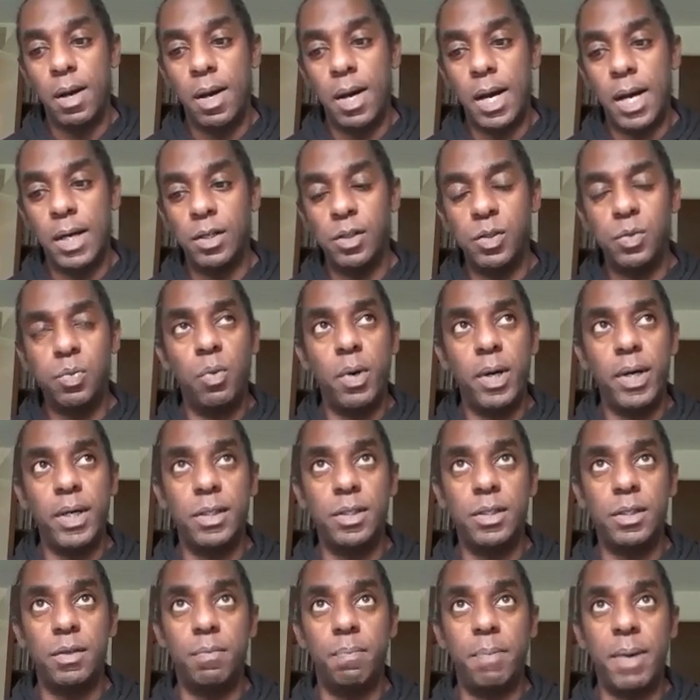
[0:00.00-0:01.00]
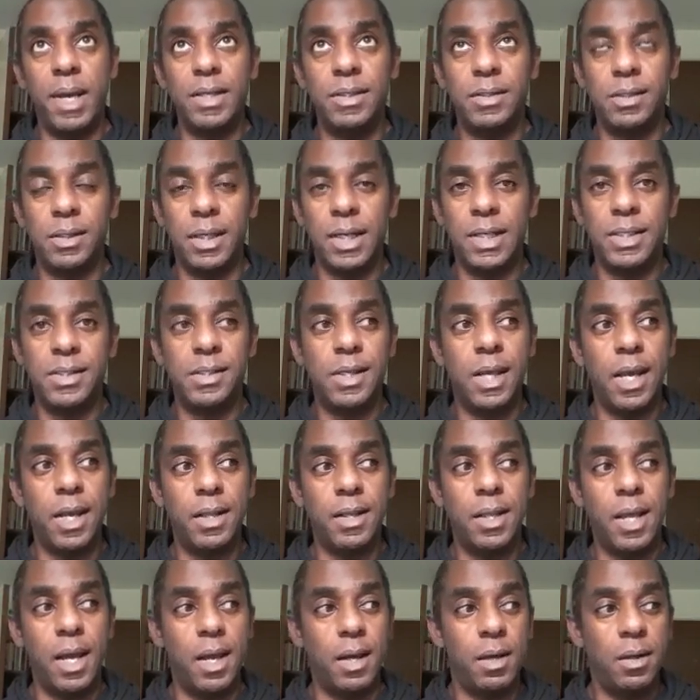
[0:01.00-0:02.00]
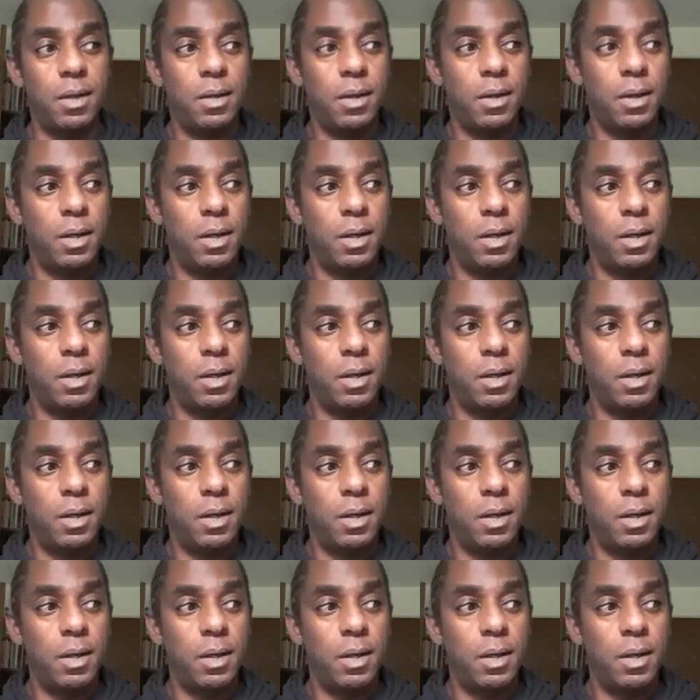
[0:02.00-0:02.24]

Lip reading: I just wanted to basically say that